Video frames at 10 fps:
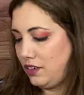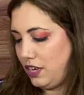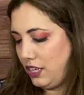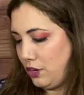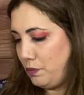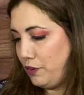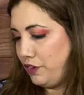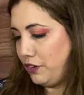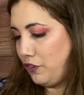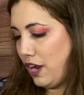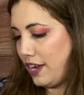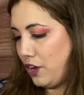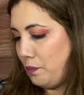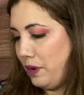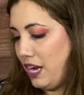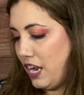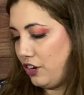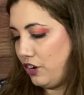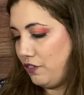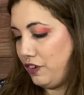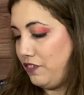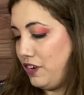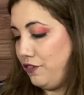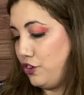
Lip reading: And they're perfect for like your planner, even if you